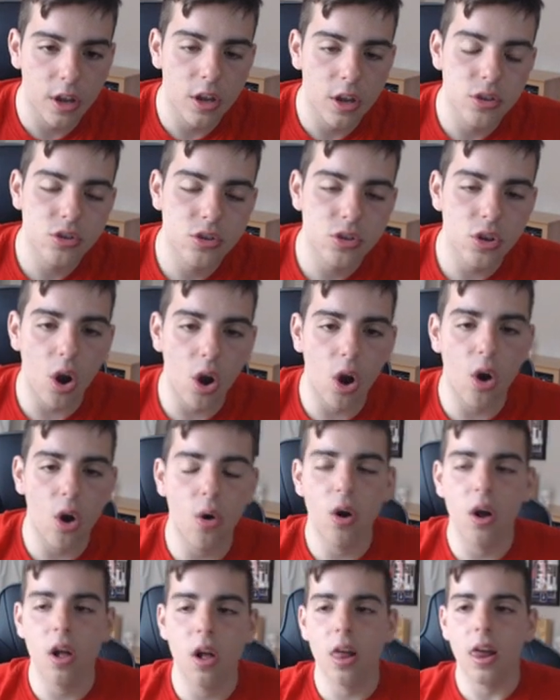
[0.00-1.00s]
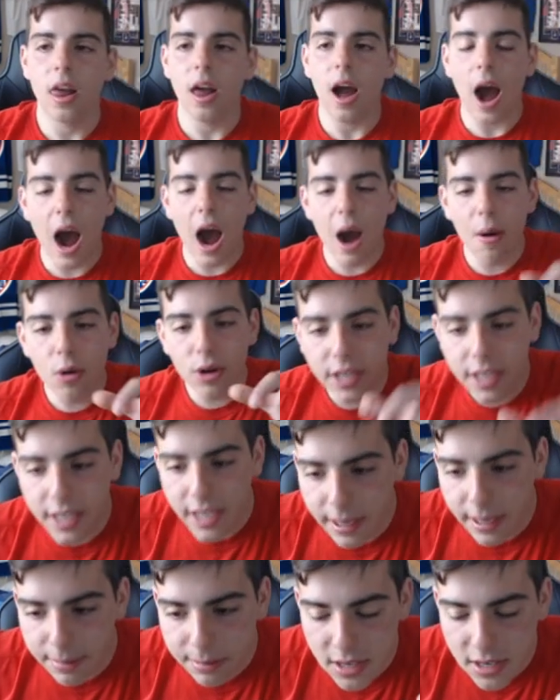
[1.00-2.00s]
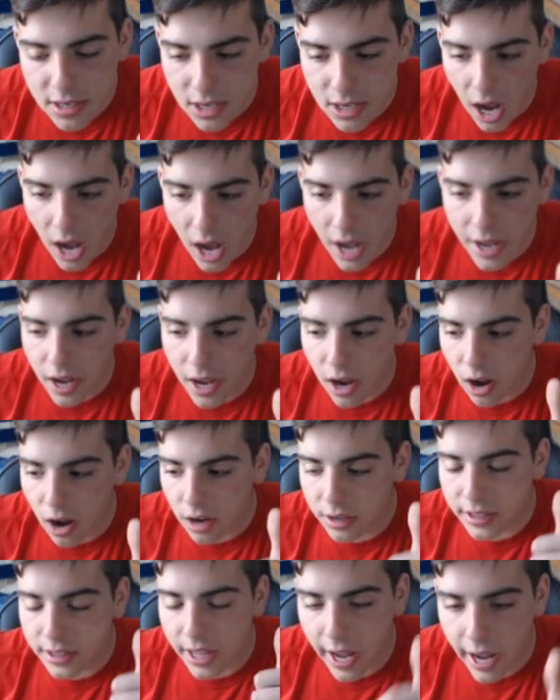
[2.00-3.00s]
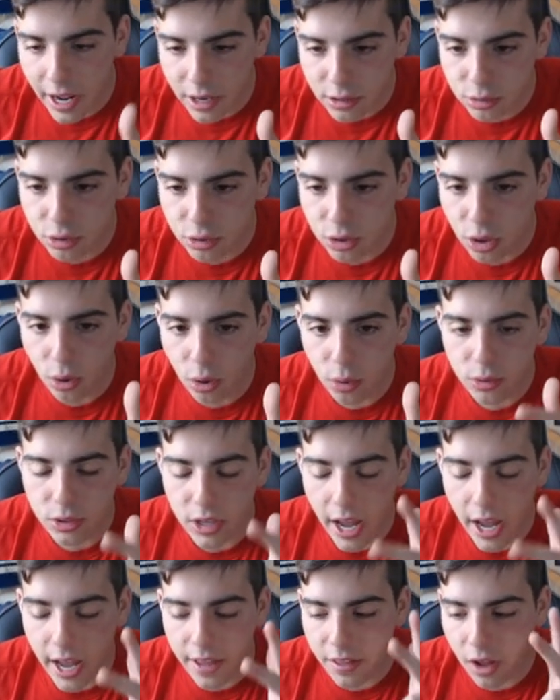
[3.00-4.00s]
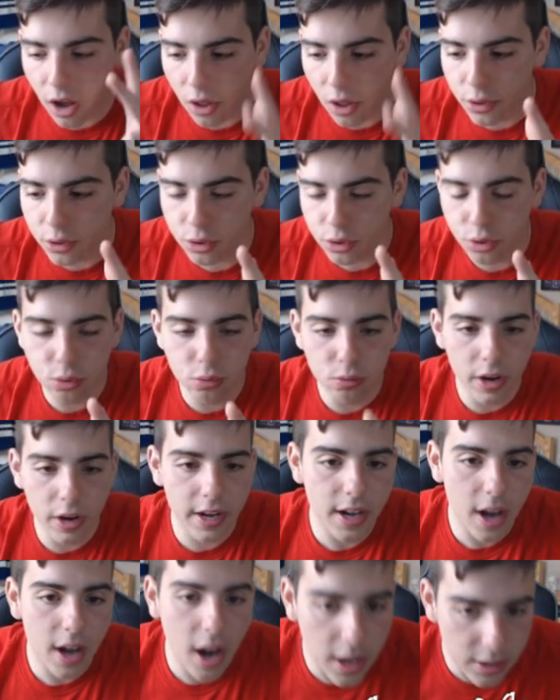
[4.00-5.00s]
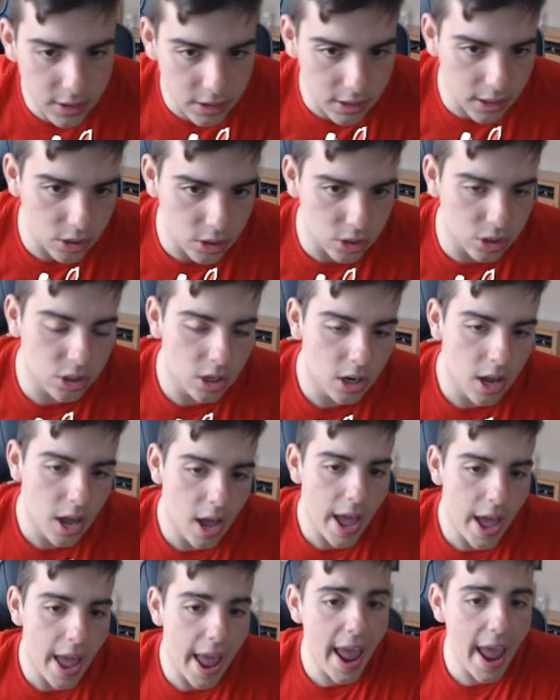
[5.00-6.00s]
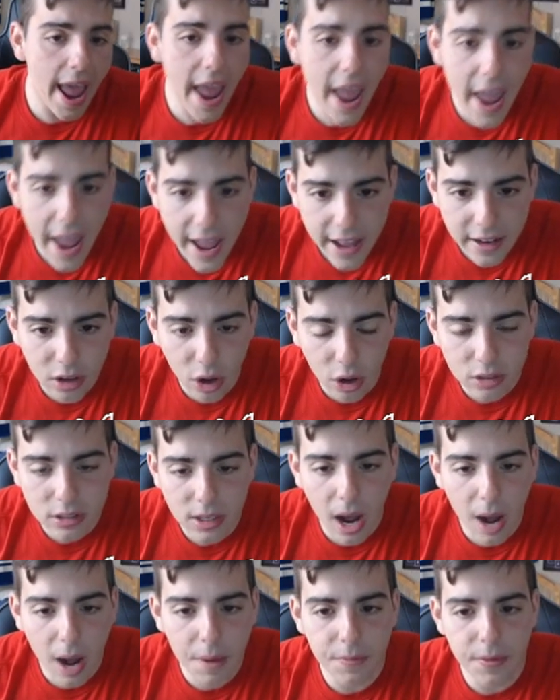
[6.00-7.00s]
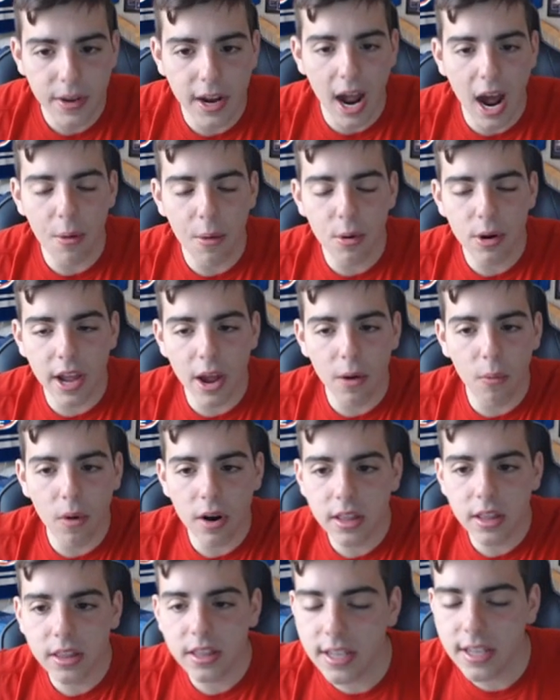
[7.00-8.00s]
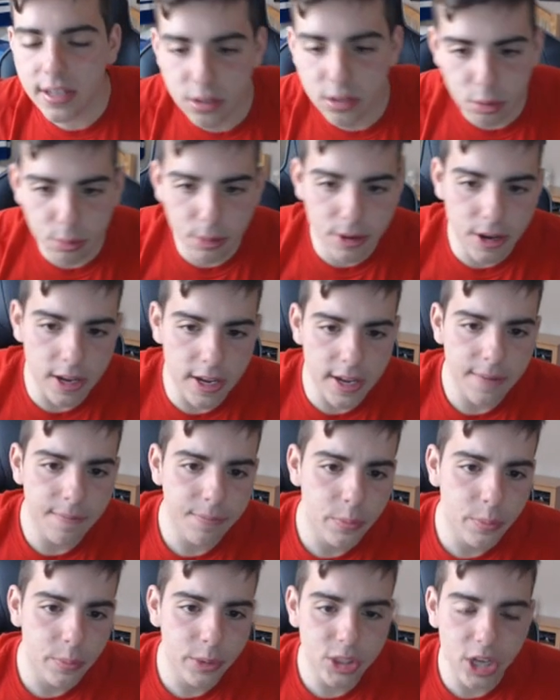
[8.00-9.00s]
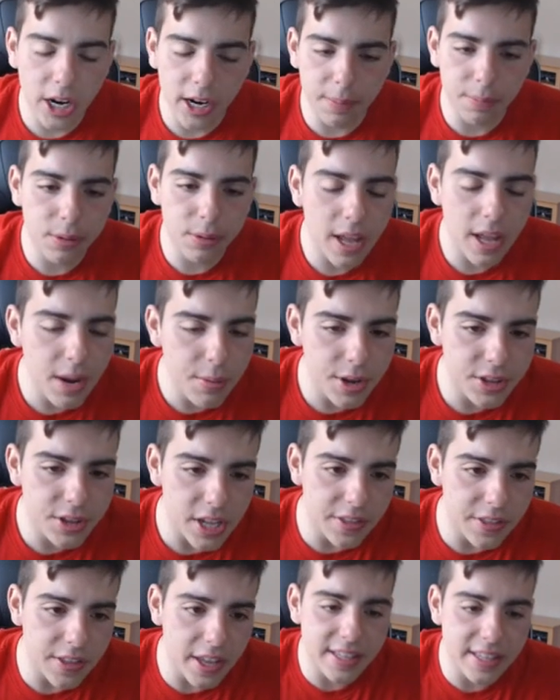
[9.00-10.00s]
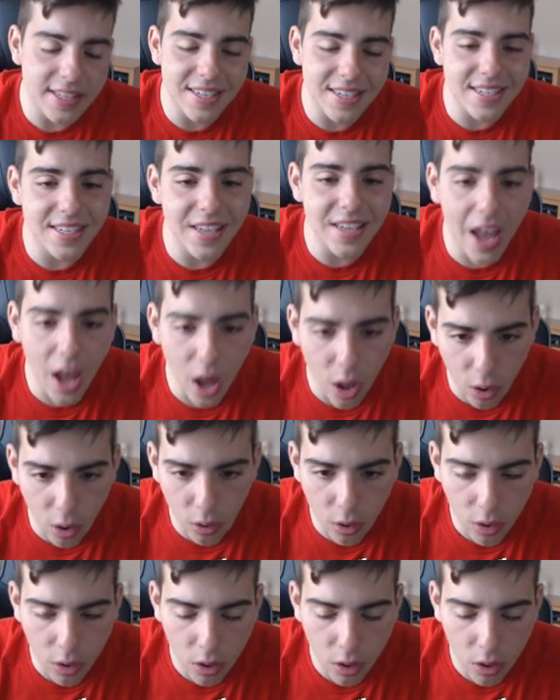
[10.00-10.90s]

So I will keep the Cy Young, the Andruw Jones, and the other dude, Rick Gossage. And on top of it, I will get one of these three which I could play with and then sell.